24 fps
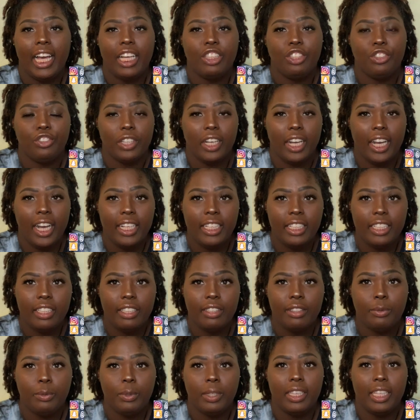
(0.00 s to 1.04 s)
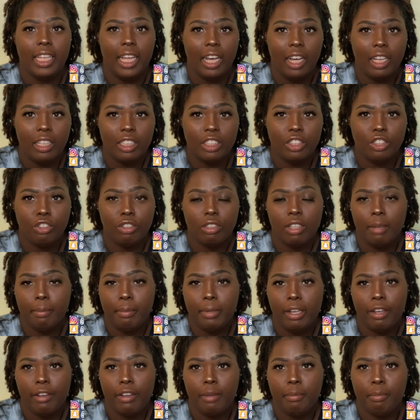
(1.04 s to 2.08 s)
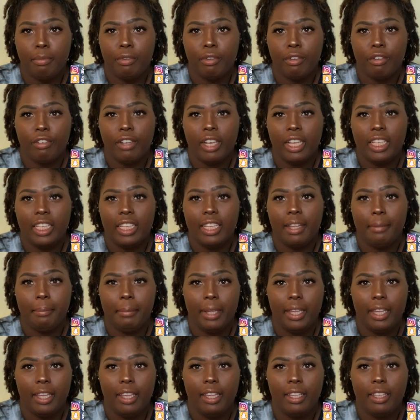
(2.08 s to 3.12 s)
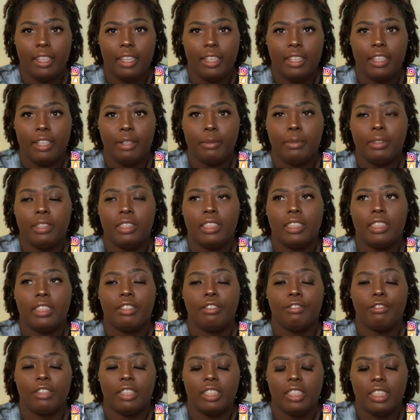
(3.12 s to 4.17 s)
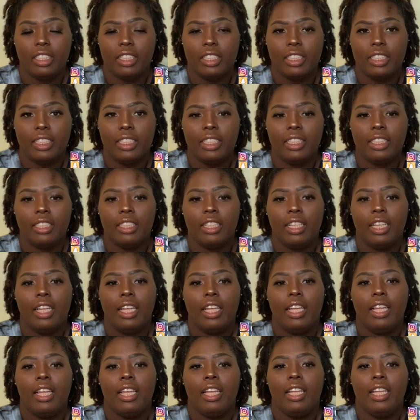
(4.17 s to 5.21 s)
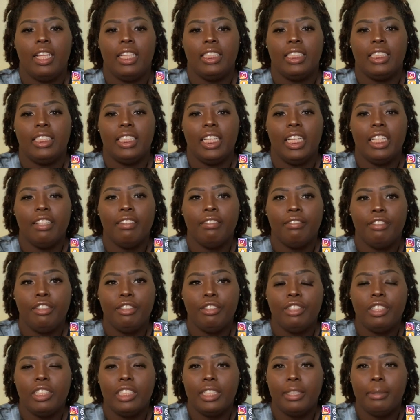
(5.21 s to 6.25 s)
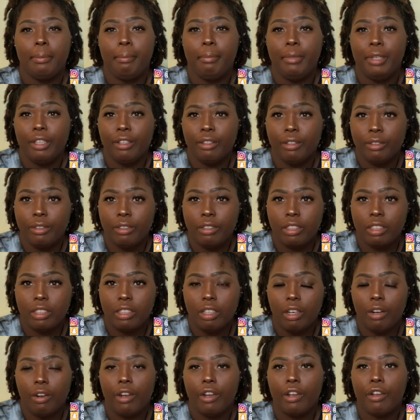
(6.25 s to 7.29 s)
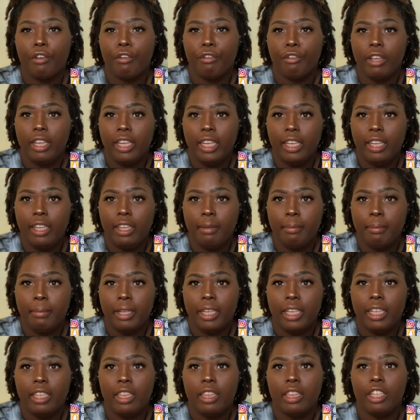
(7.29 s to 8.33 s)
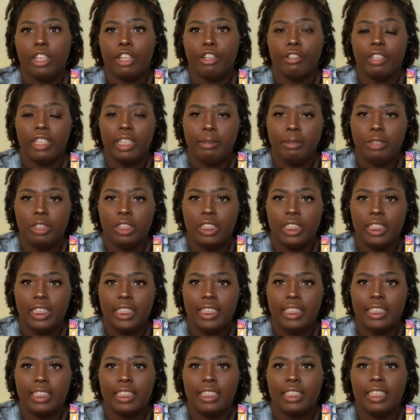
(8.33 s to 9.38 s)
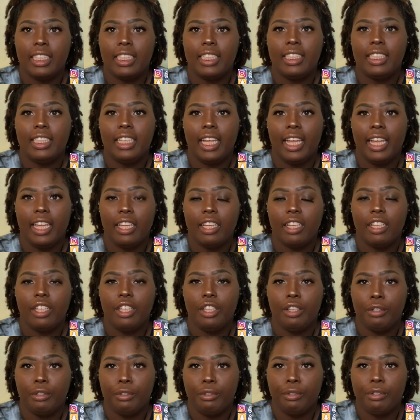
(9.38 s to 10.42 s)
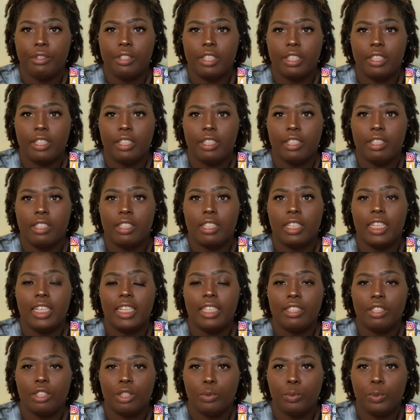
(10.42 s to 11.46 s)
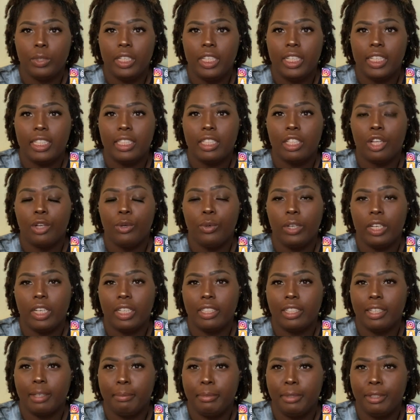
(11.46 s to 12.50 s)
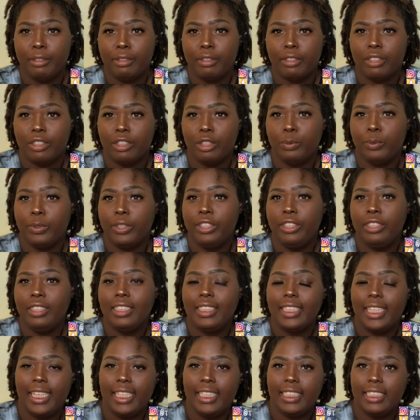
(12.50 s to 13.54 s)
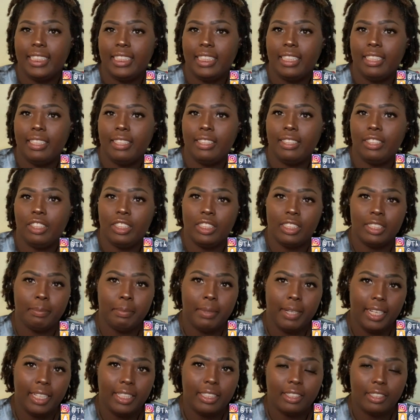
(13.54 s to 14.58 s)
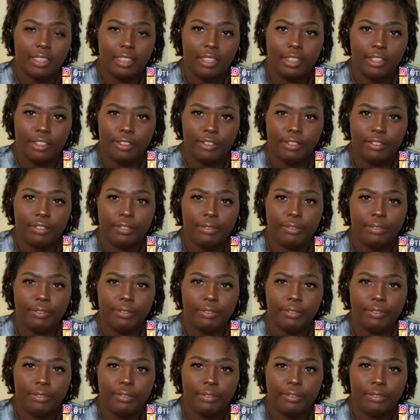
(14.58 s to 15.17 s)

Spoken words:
tried it without the strawberry puree that I made, and it was really good. Instead of using milk or cream in the cream cheese, Daiya uses unsweetened coconut milk. So when you taste it just by itself,